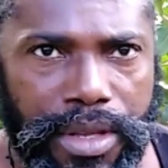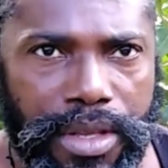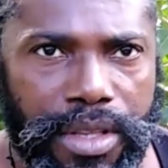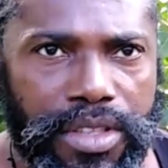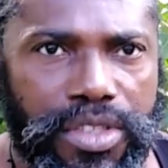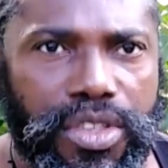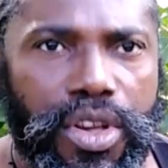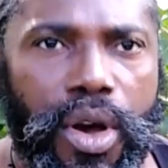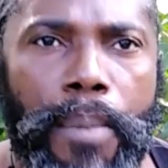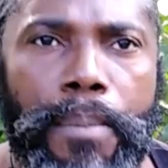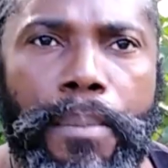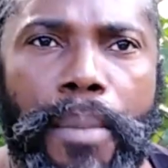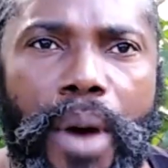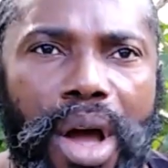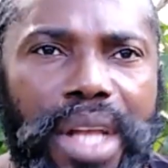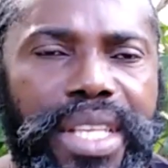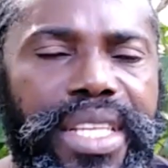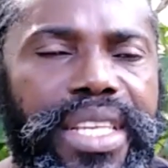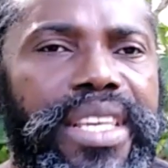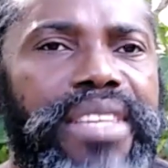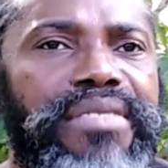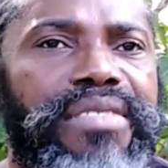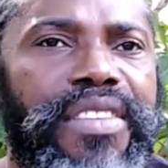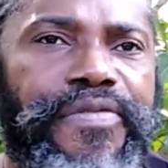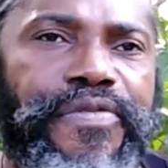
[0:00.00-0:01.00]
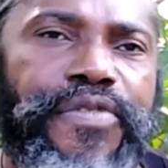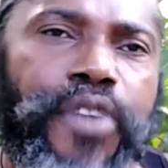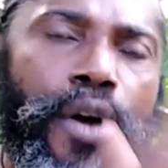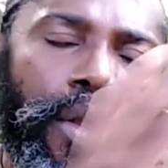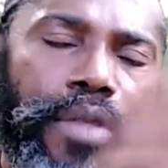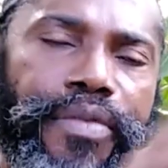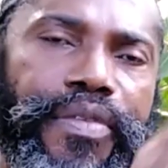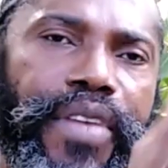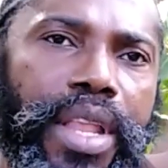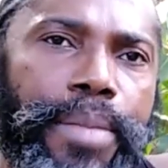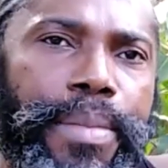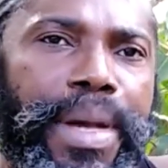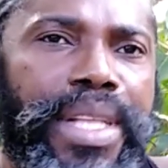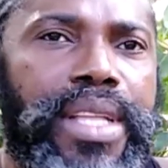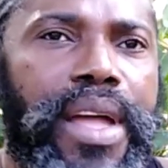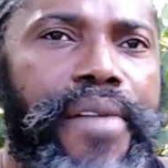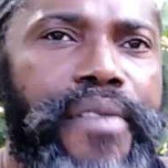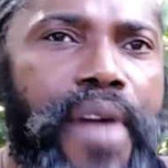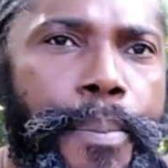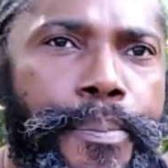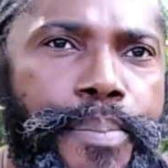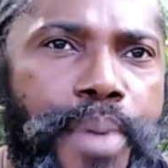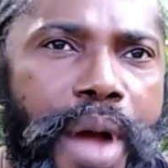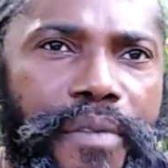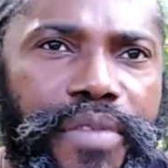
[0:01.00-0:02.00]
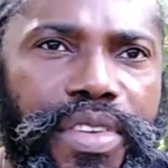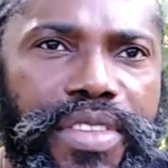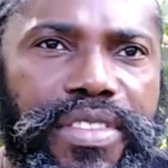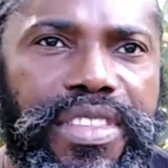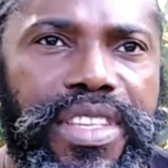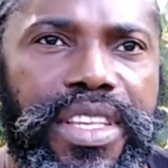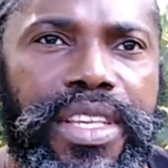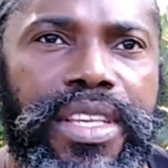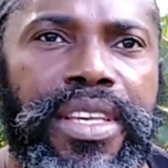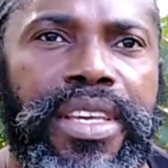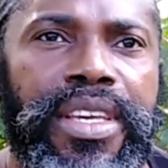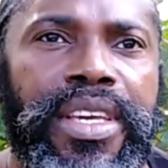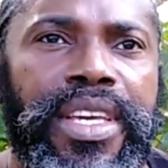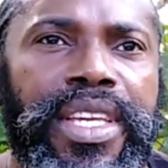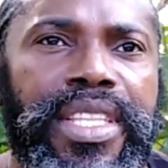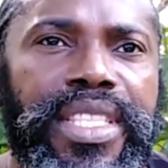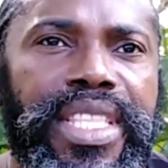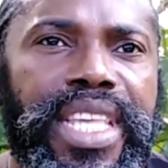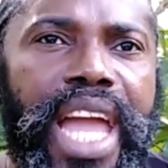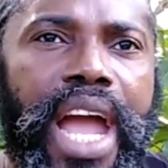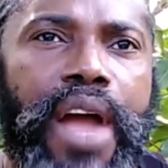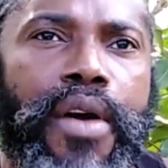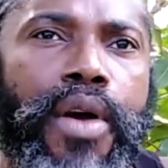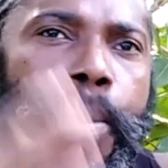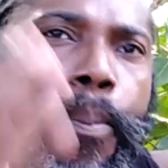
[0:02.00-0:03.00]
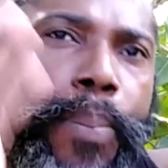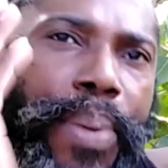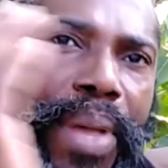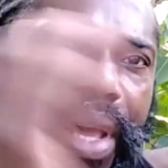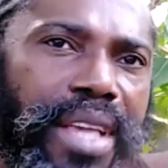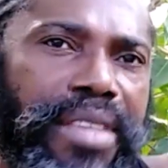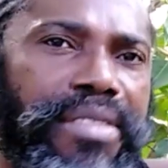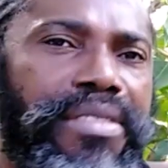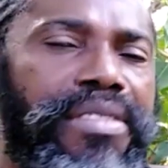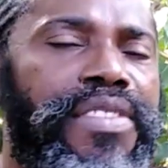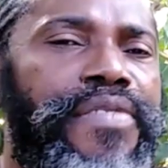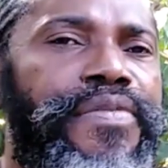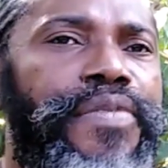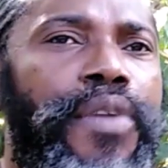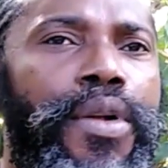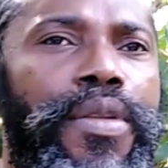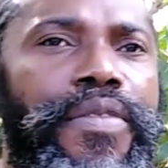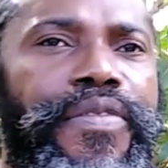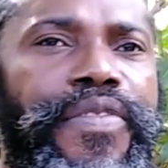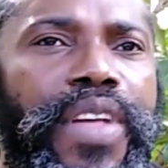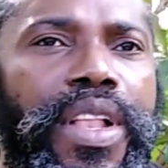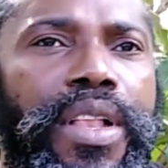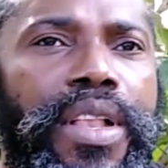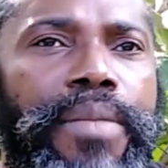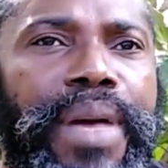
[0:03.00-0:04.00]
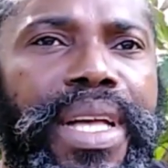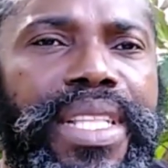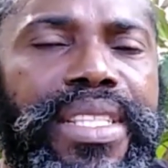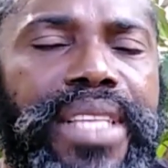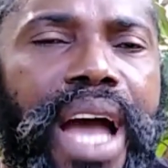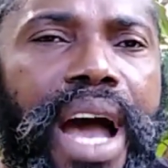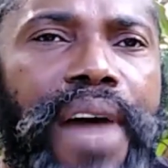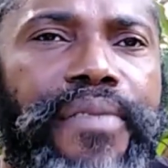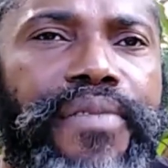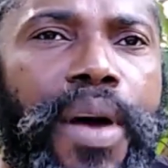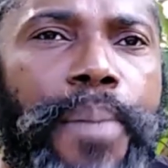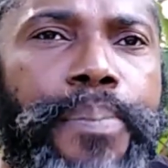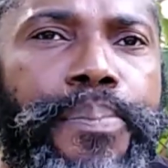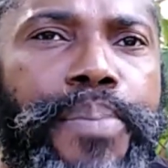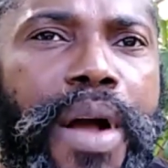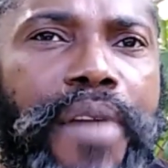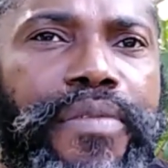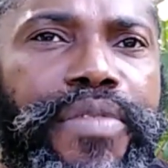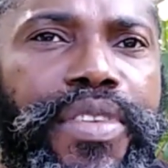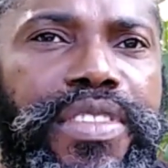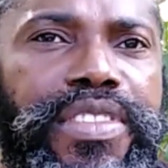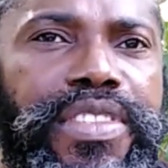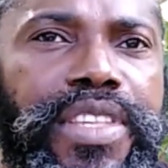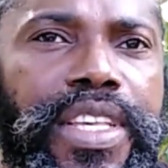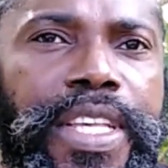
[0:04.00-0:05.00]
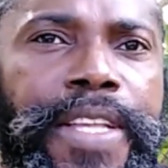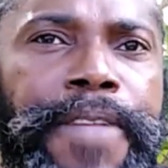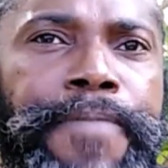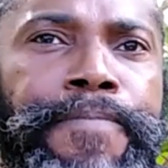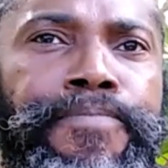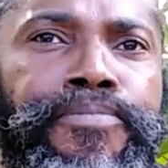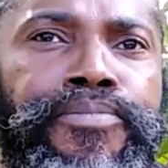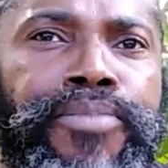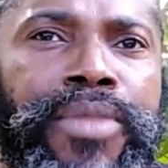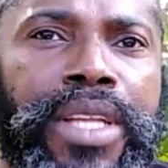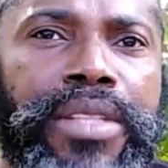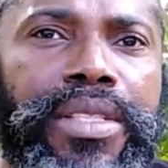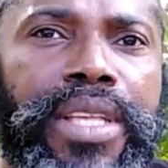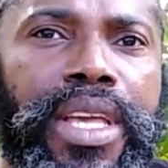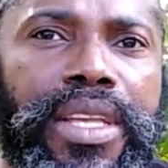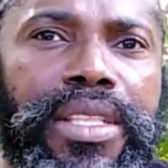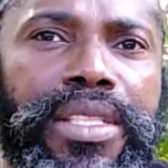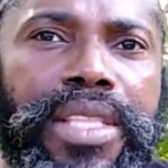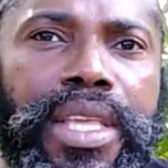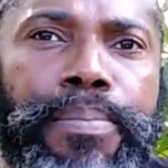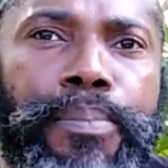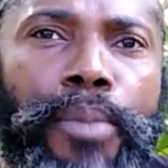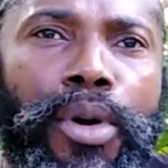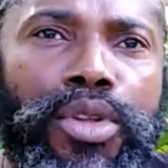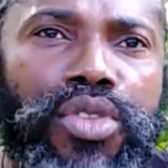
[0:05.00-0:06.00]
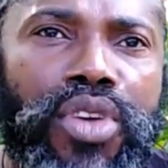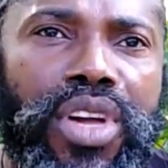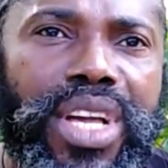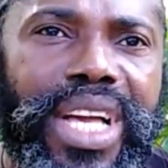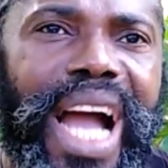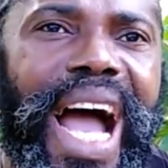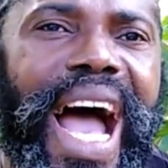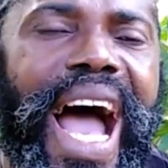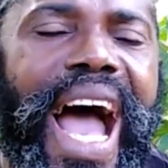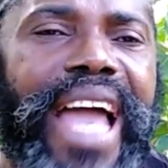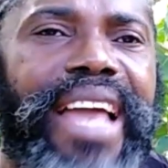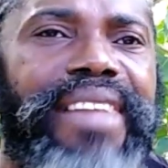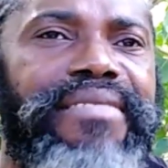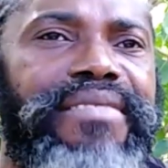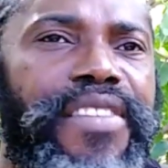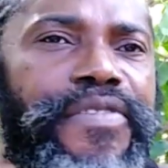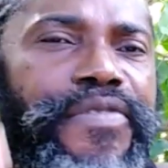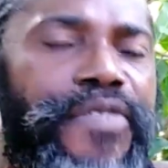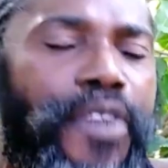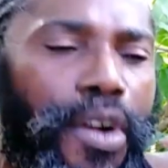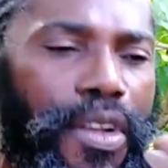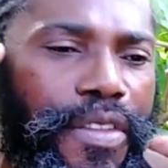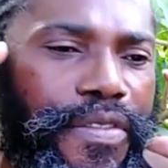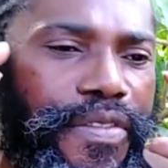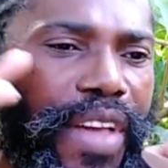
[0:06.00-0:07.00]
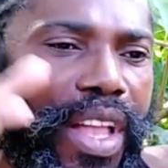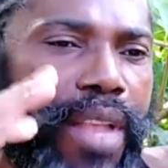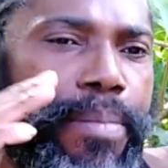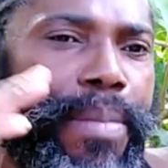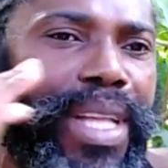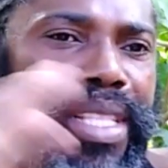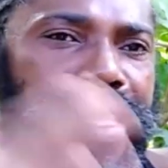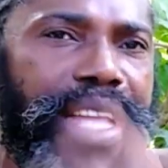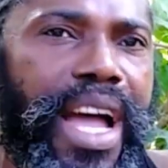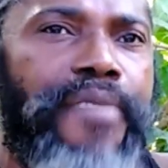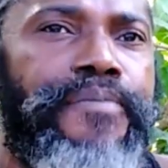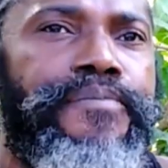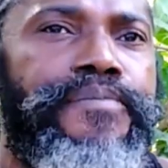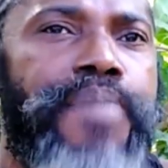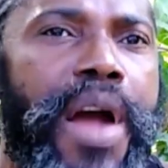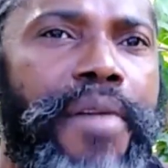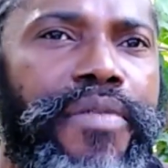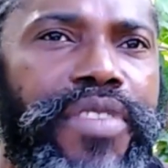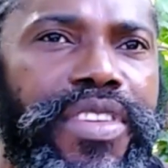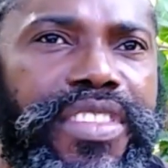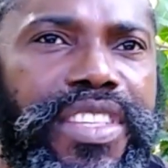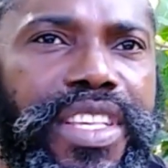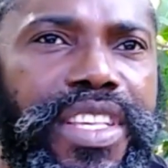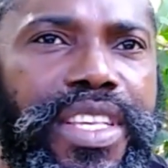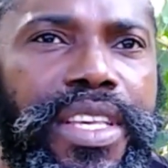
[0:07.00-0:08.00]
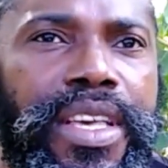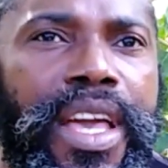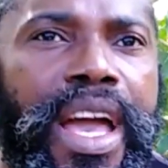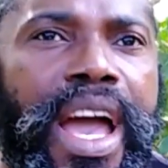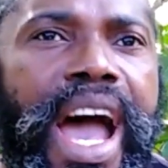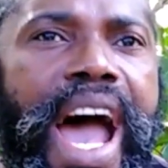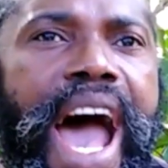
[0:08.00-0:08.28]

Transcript: So money is a fulfillment of a prophecy. The aeroplane is the fulfillment of a prophecy. The motor car is the fulfillment of prophecy.